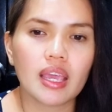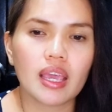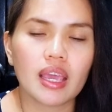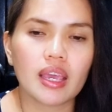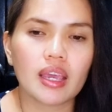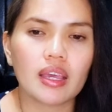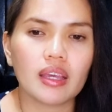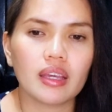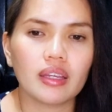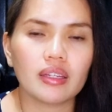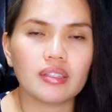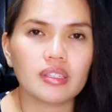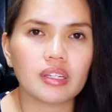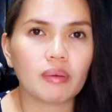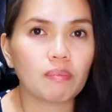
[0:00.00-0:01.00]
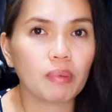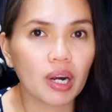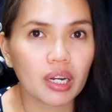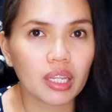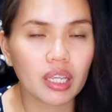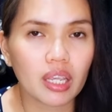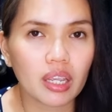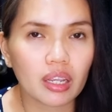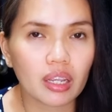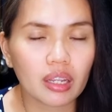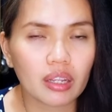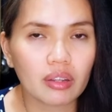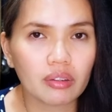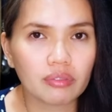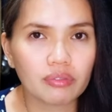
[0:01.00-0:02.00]
and
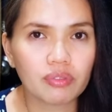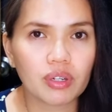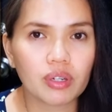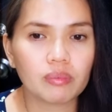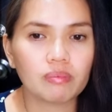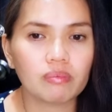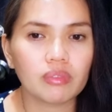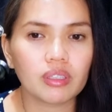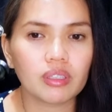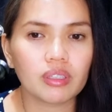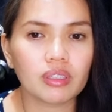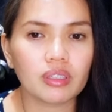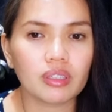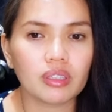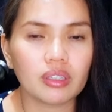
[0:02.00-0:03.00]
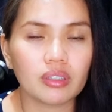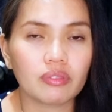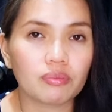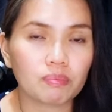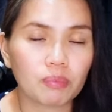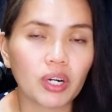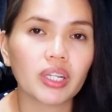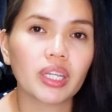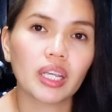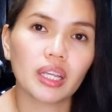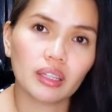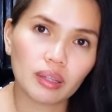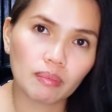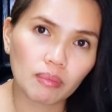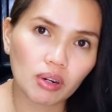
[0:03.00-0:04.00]
parking from the parking
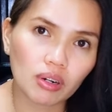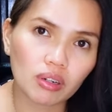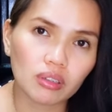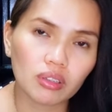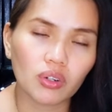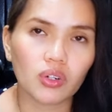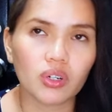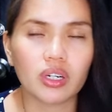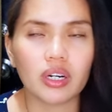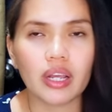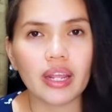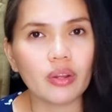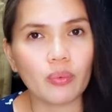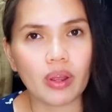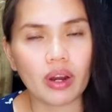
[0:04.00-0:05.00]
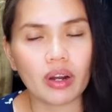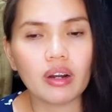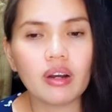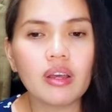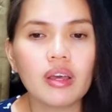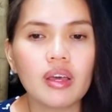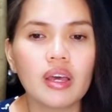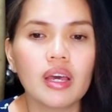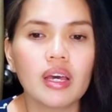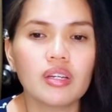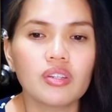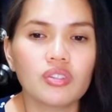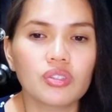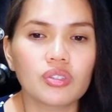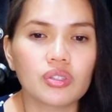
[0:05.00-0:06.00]
in the mall or anywhere.
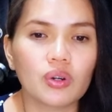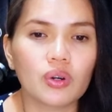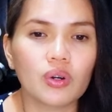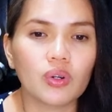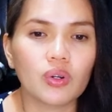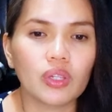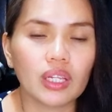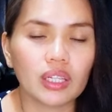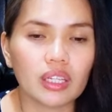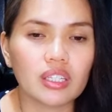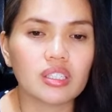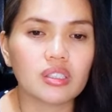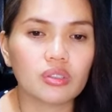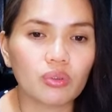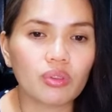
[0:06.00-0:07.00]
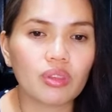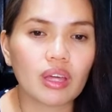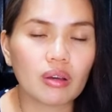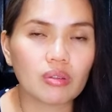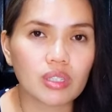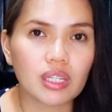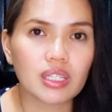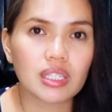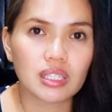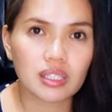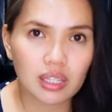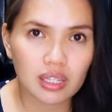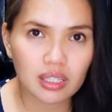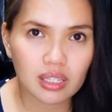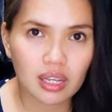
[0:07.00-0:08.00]
So that is
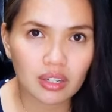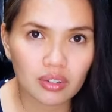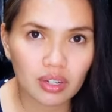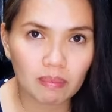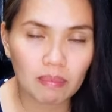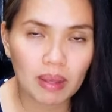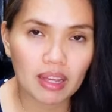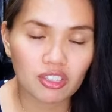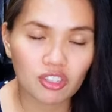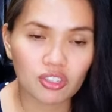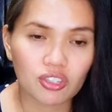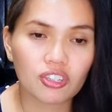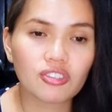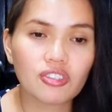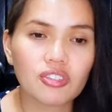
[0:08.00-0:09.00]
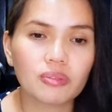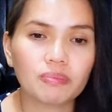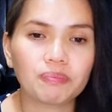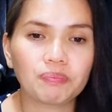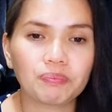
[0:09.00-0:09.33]
2,600 pesos.